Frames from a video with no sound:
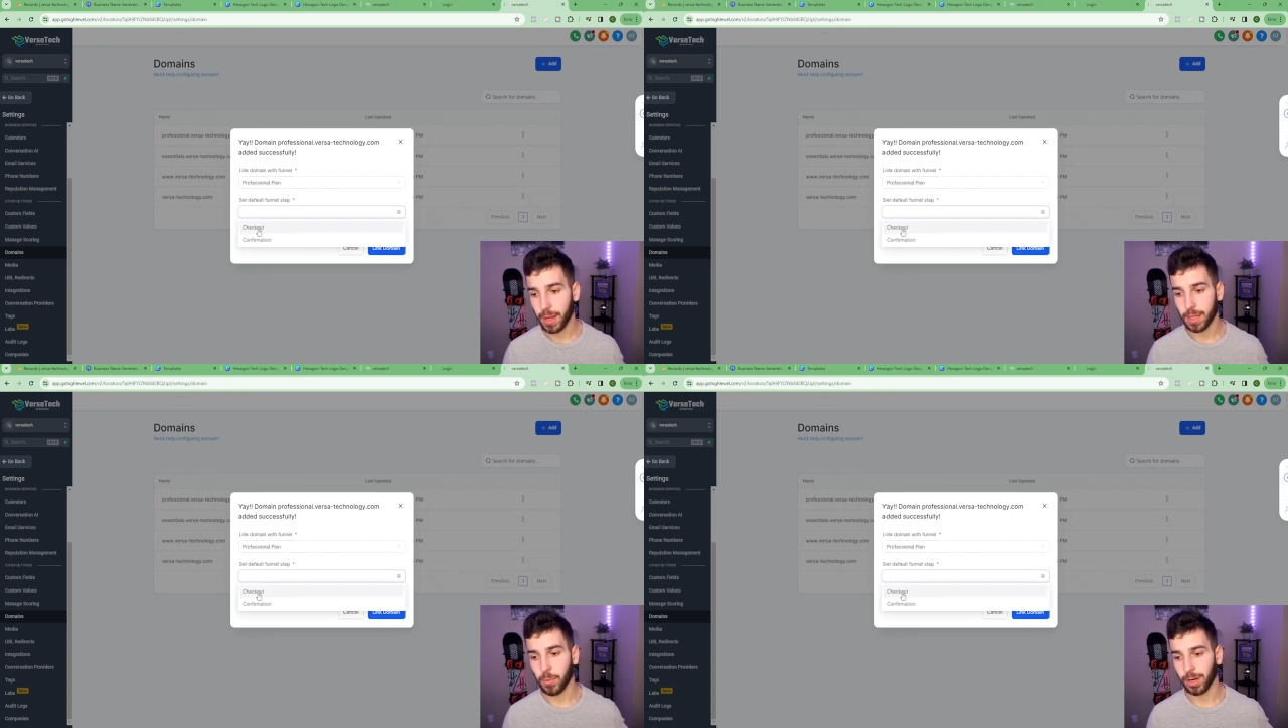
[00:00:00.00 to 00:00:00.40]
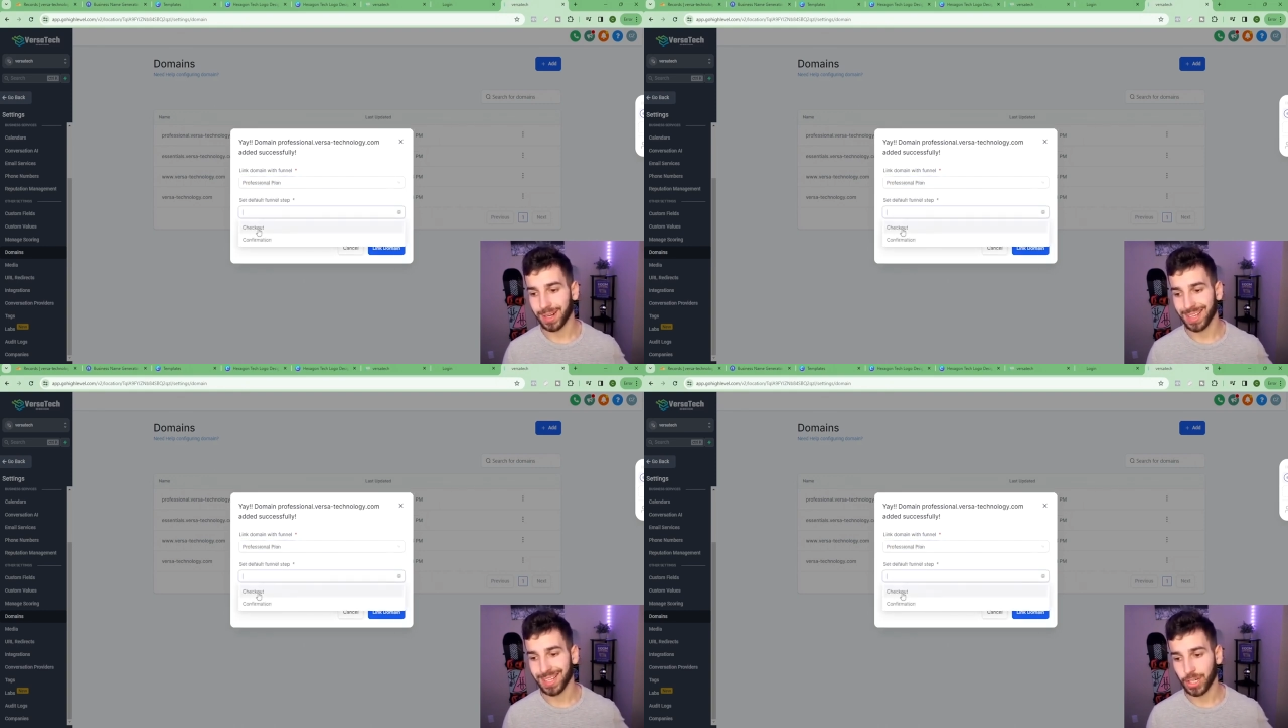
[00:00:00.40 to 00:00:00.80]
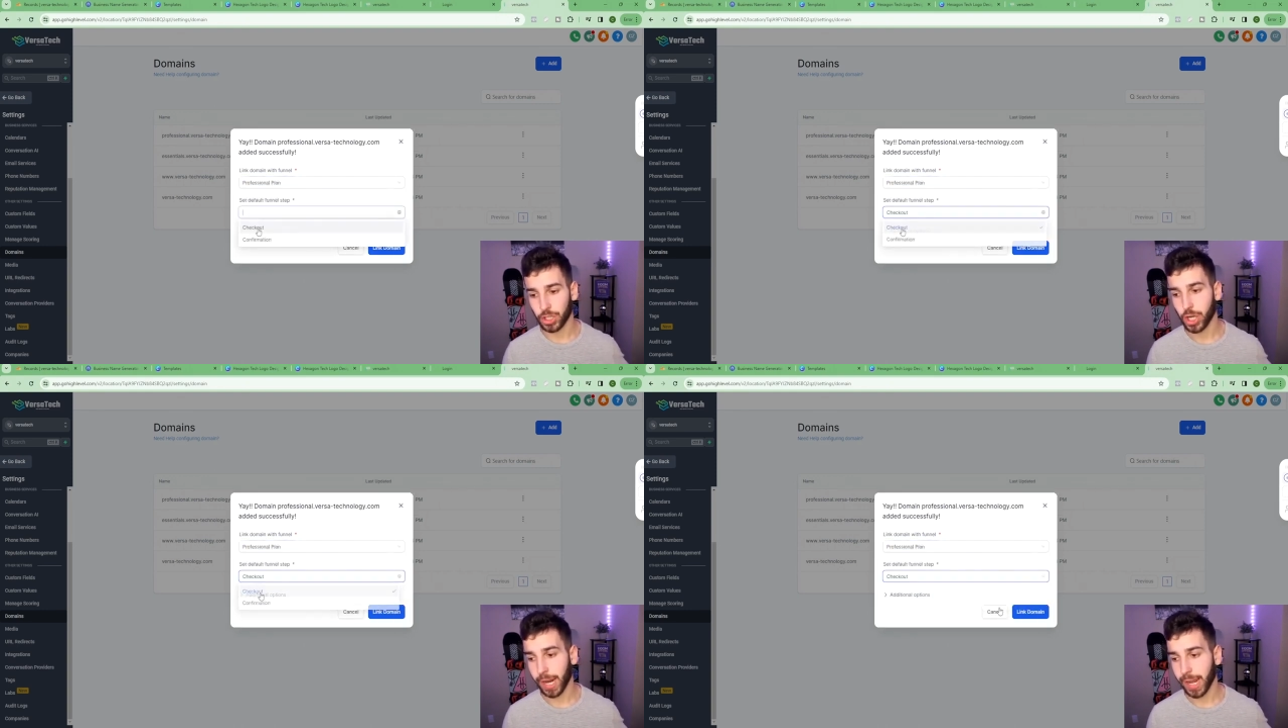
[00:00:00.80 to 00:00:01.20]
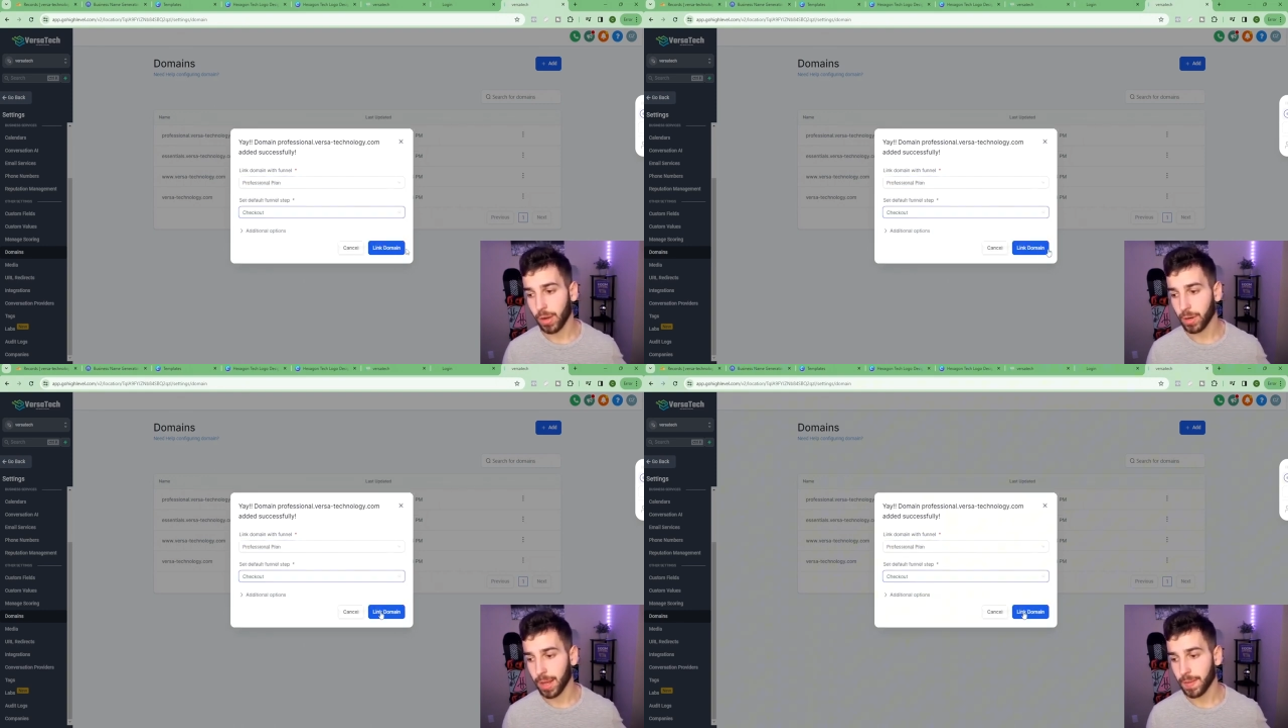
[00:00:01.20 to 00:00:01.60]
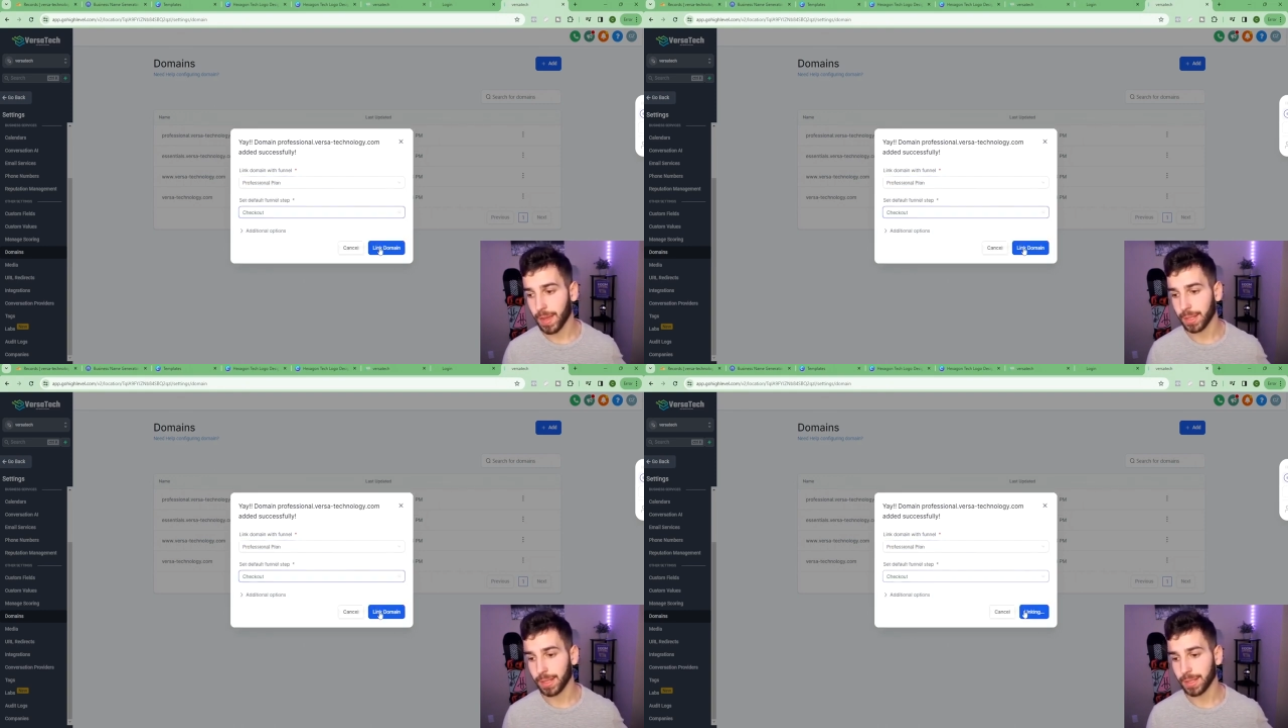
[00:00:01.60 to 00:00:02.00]
and then we're going to click checkout and
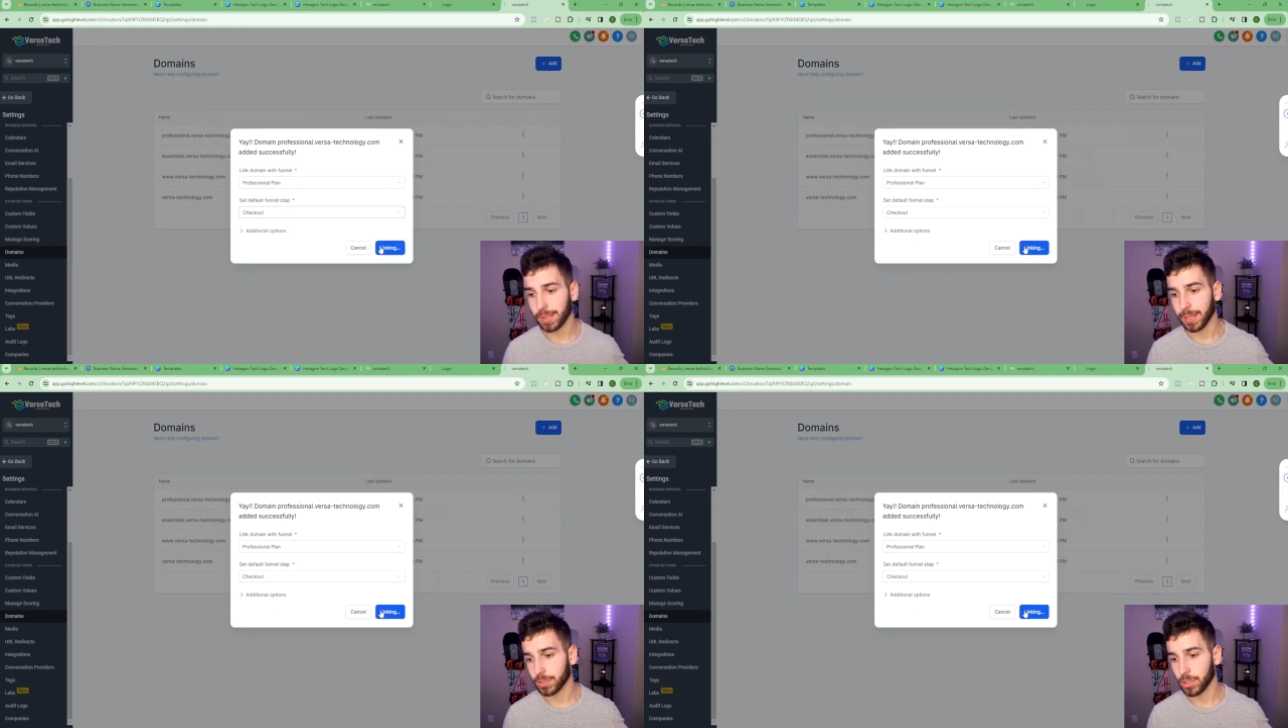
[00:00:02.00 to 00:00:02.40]
then click link